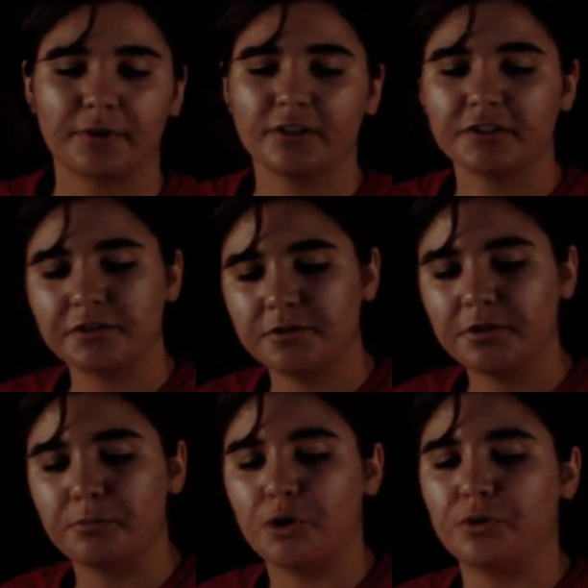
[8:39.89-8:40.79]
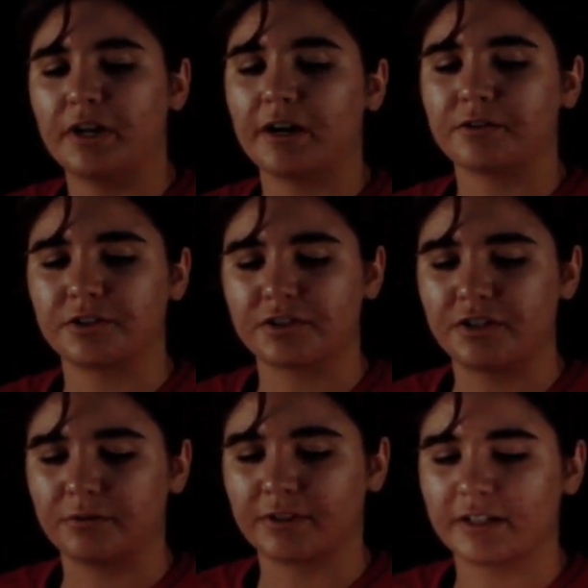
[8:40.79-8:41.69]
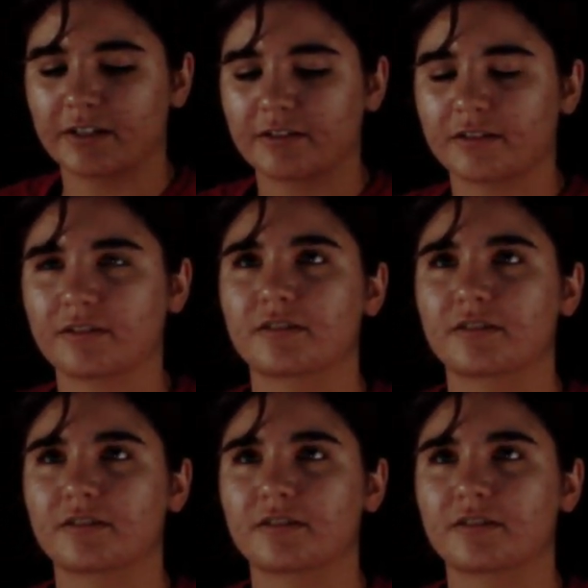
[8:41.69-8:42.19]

But let's do the mode now and just see where that gets us.